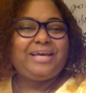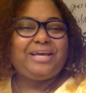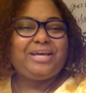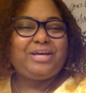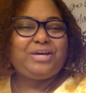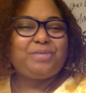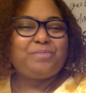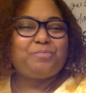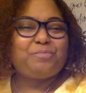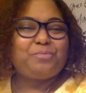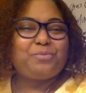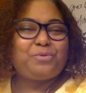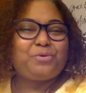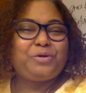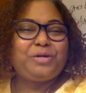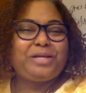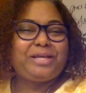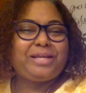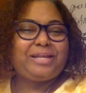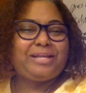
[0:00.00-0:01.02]
Good
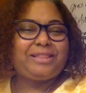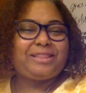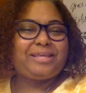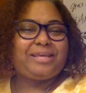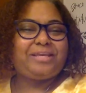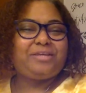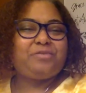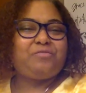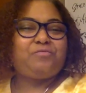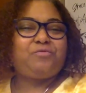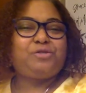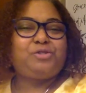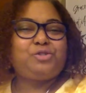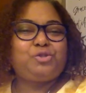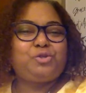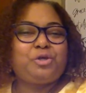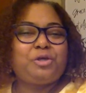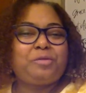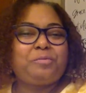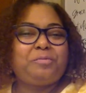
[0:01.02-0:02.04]
morning, and thank you for
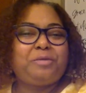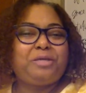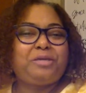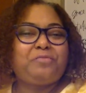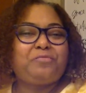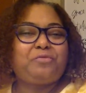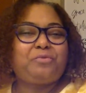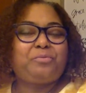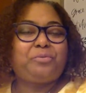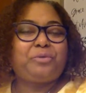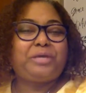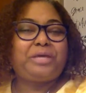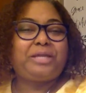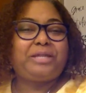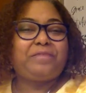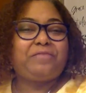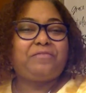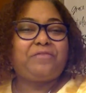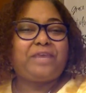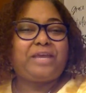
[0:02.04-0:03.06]
joining me for Breaking
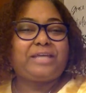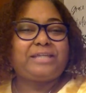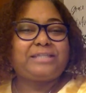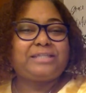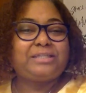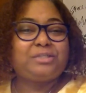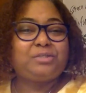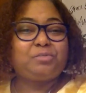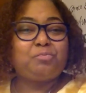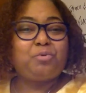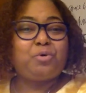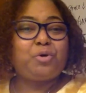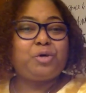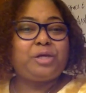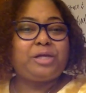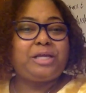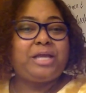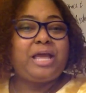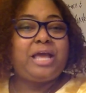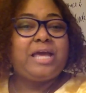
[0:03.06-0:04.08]
the Fast this
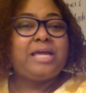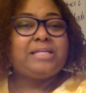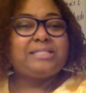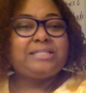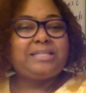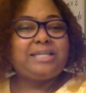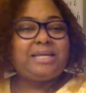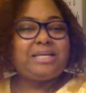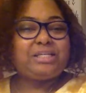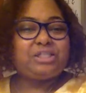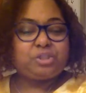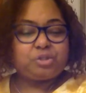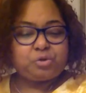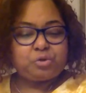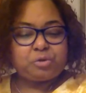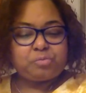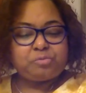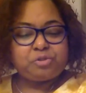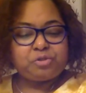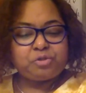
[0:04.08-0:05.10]
morning. Today's
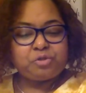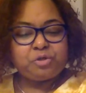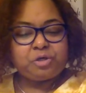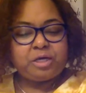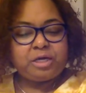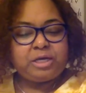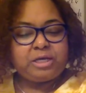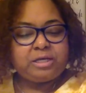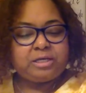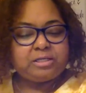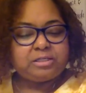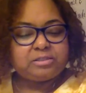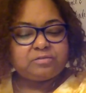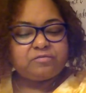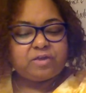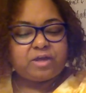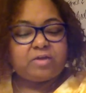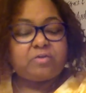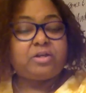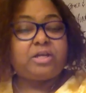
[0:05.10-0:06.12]
scripture is
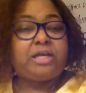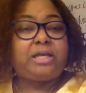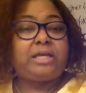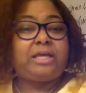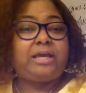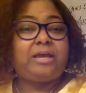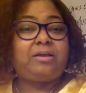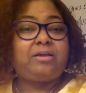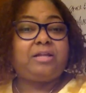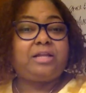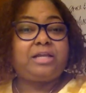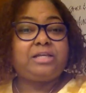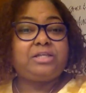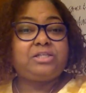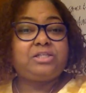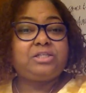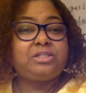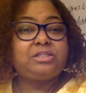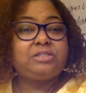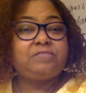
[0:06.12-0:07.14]
found in
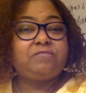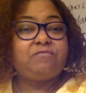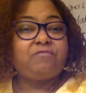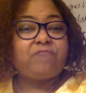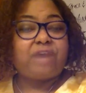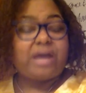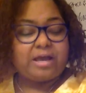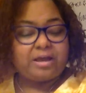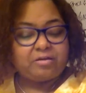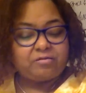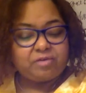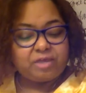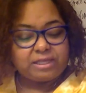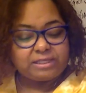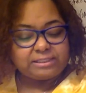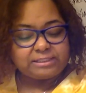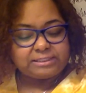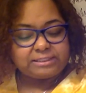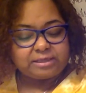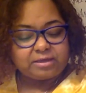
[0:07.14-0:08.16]
Galatians 5
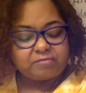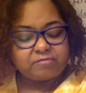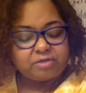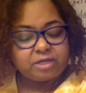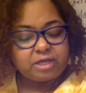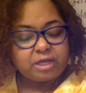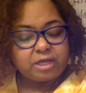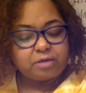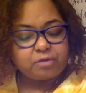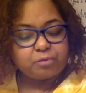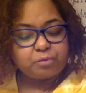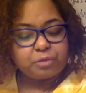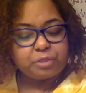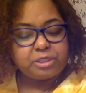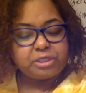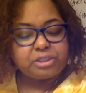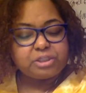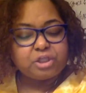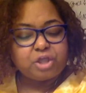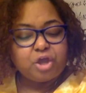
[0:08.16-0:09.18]
and 7, and it
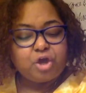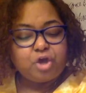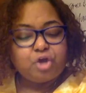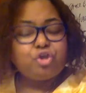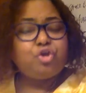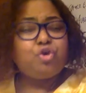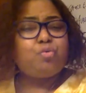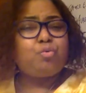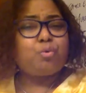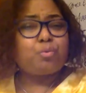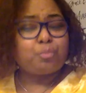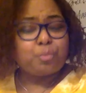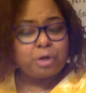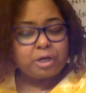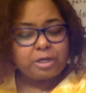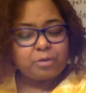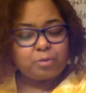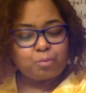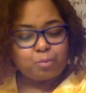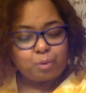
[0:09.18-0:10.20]
reads, "You were
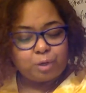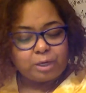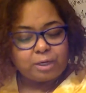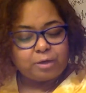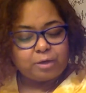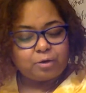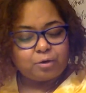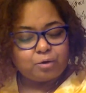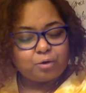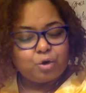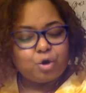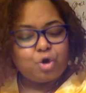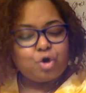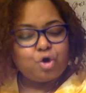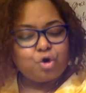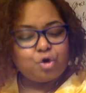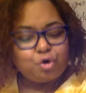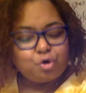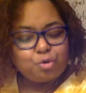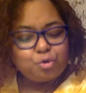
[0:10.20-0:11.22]
running well.
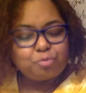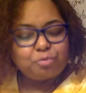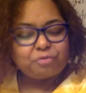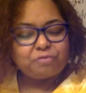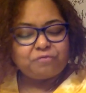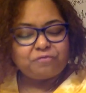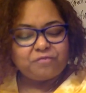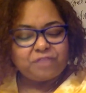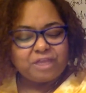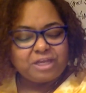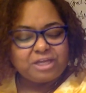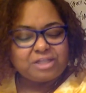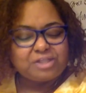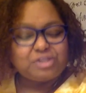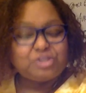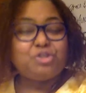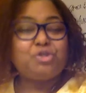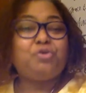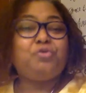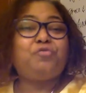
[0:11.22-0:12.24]
Who
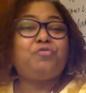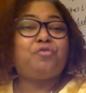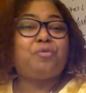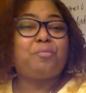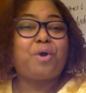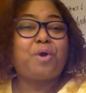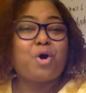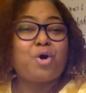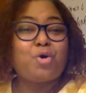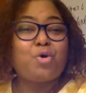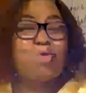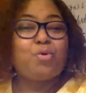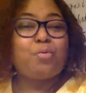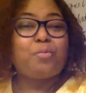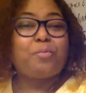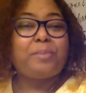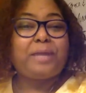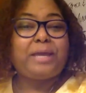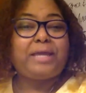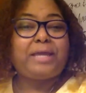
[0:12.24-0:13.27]
prevented you from
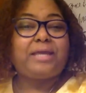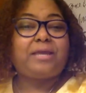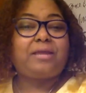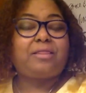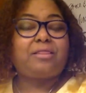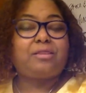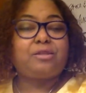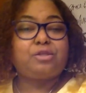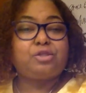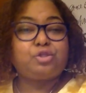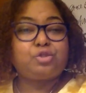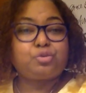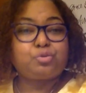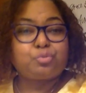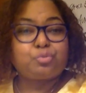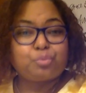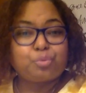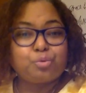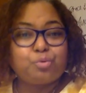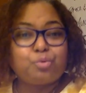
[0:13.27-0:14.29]
obeying the
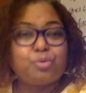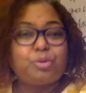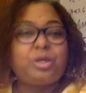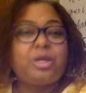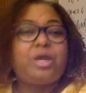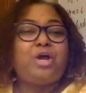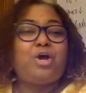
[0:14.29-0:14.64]
truth?"